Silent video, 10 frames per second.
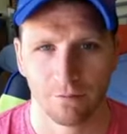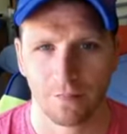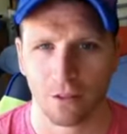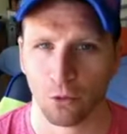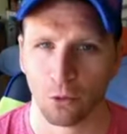
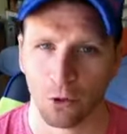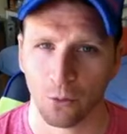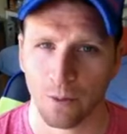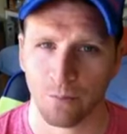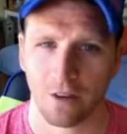That's all on the
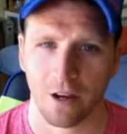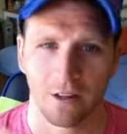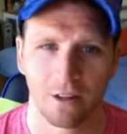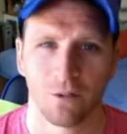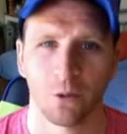website
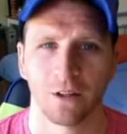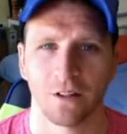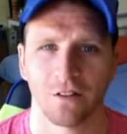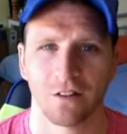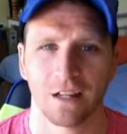if you
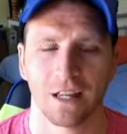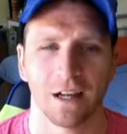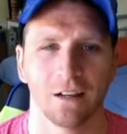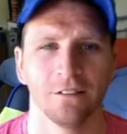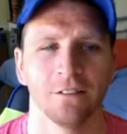wanted to check it
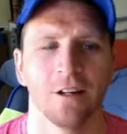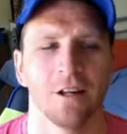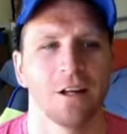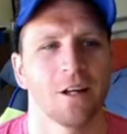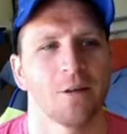out.
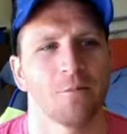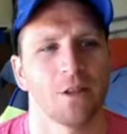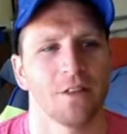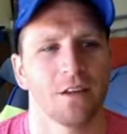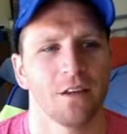
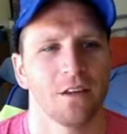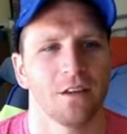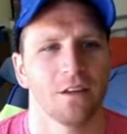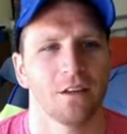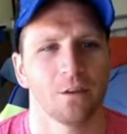But
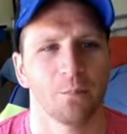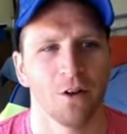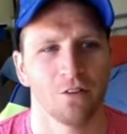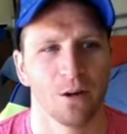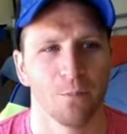the, the
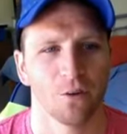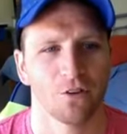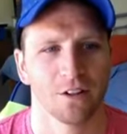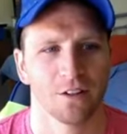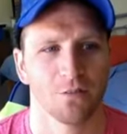postcard
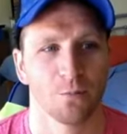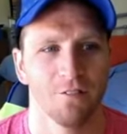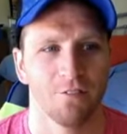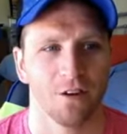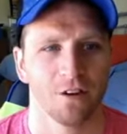project is my
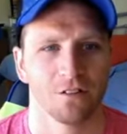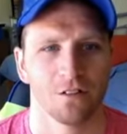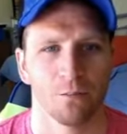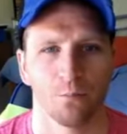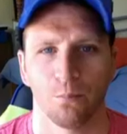
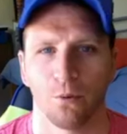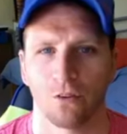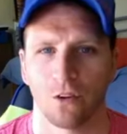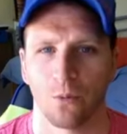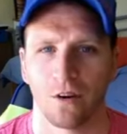first
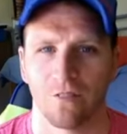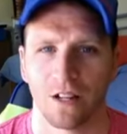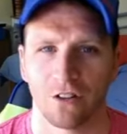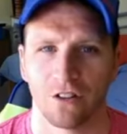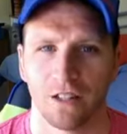project where I've
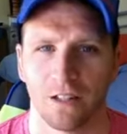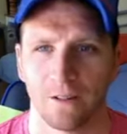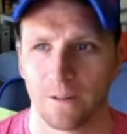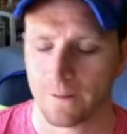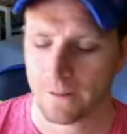
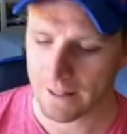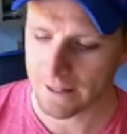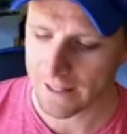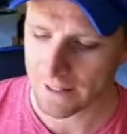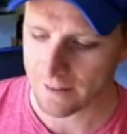actually
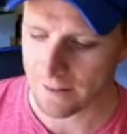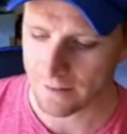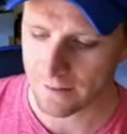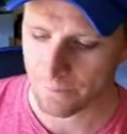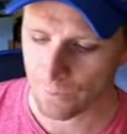
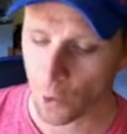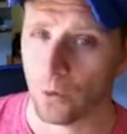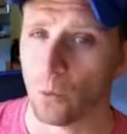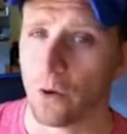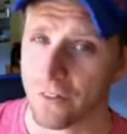connected, or
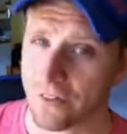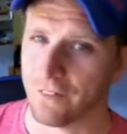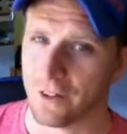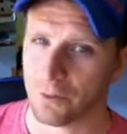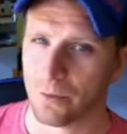it was the
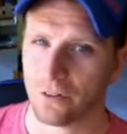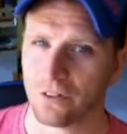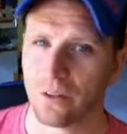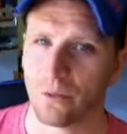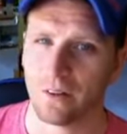first
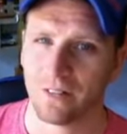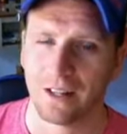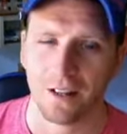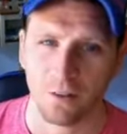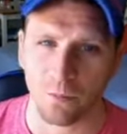project where I've
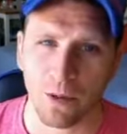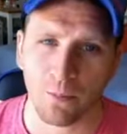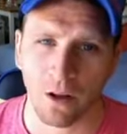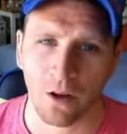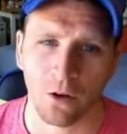connected
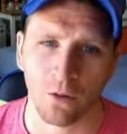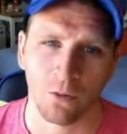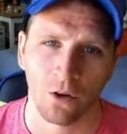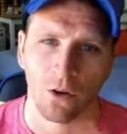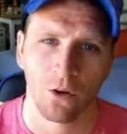people at
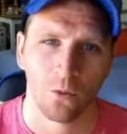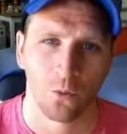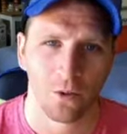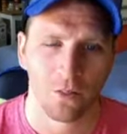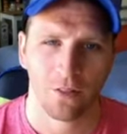home
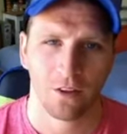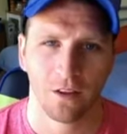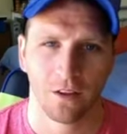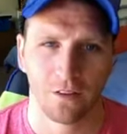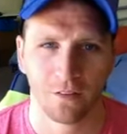with
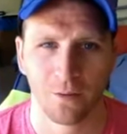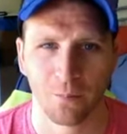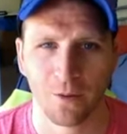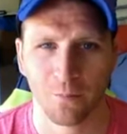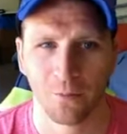the the
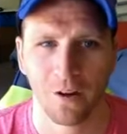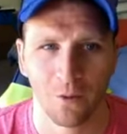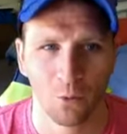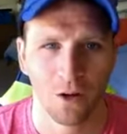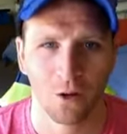people that I
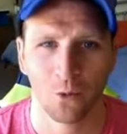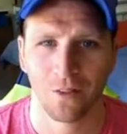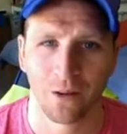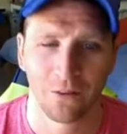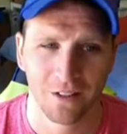work with
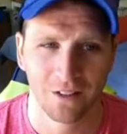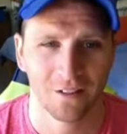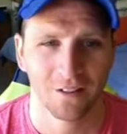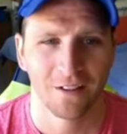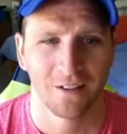out in
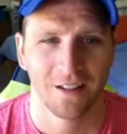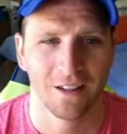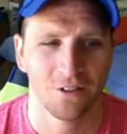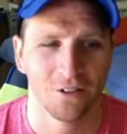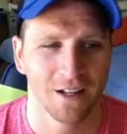
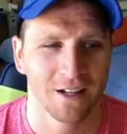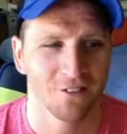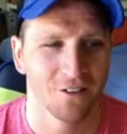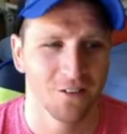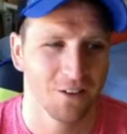in
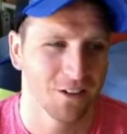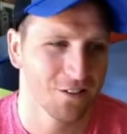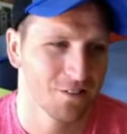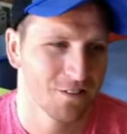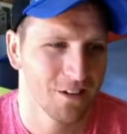Uganda, and I think
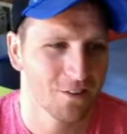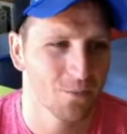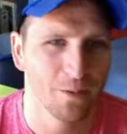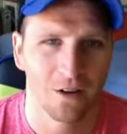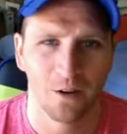it's it's
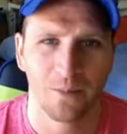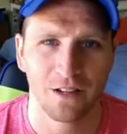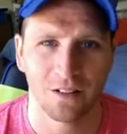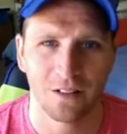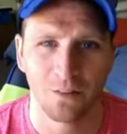been an
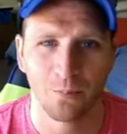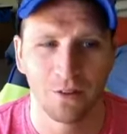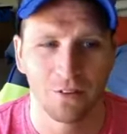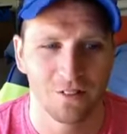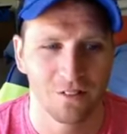amazing
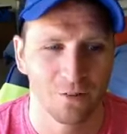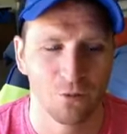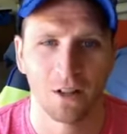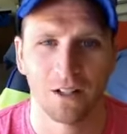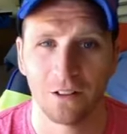experience, and I'm
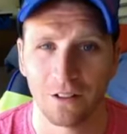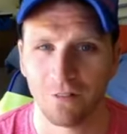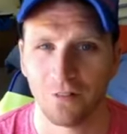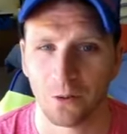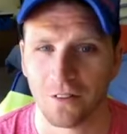really looking
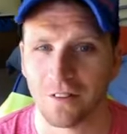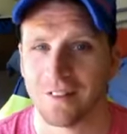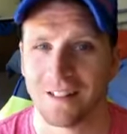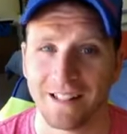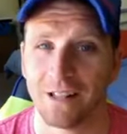forward to
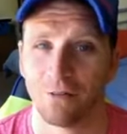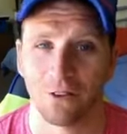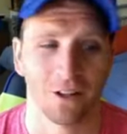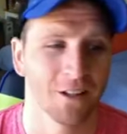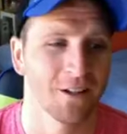
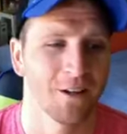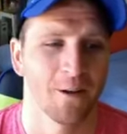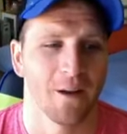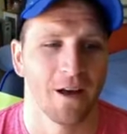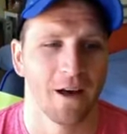delivering
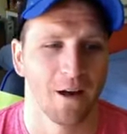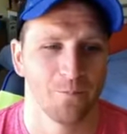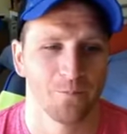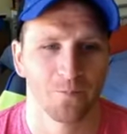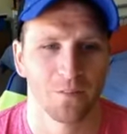
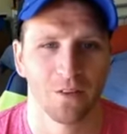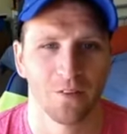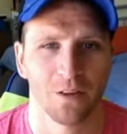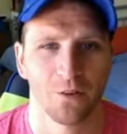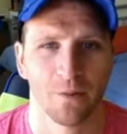um,
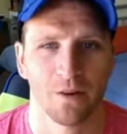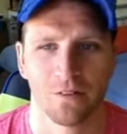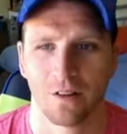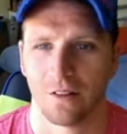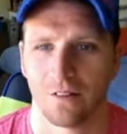these
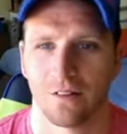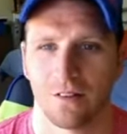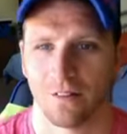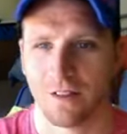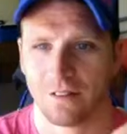postcards
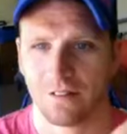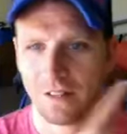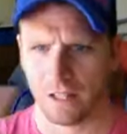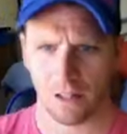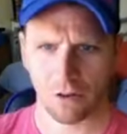because they're
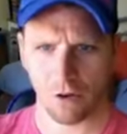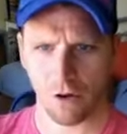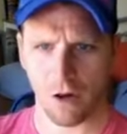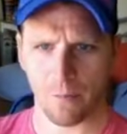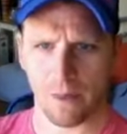sitting
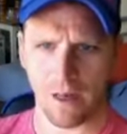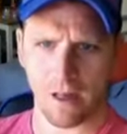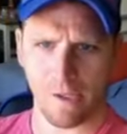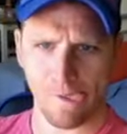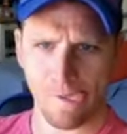up there.